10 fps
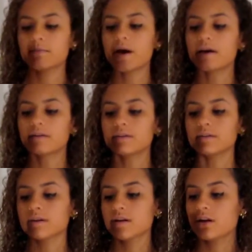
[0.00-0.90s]

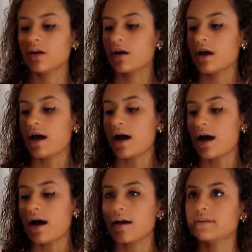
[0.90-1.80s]
bottle.
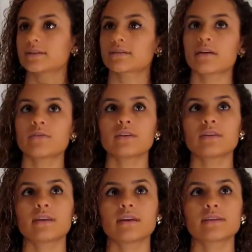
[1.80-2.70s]
I
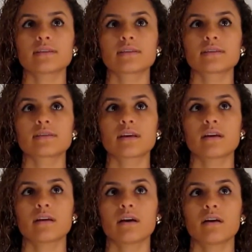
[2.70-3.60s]
discovered this,
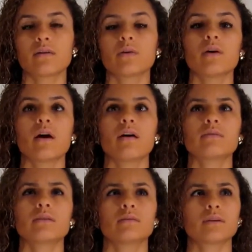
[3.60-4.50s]
when
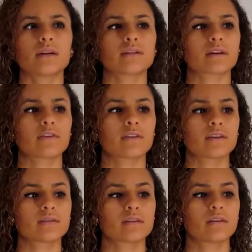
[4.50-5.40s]
did I discover
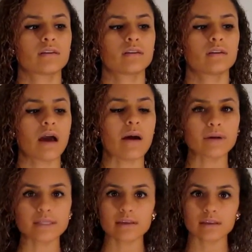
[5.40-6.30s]
this? I
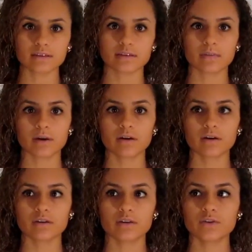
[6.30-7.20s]
want to say like
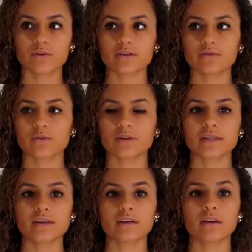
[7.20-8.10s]
summer of
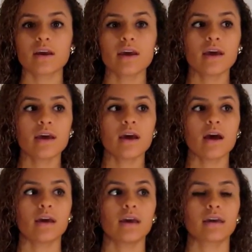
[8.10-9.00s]
2014.
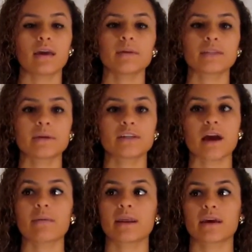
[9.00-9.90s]
It came into my
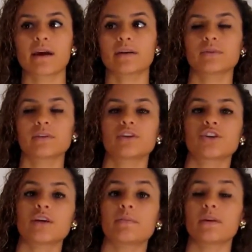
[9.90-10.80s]
job and I got it really
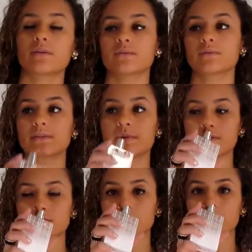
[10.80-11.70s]
cheap, and it
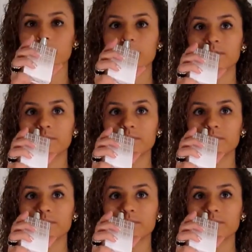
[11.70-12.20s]
smells so good. And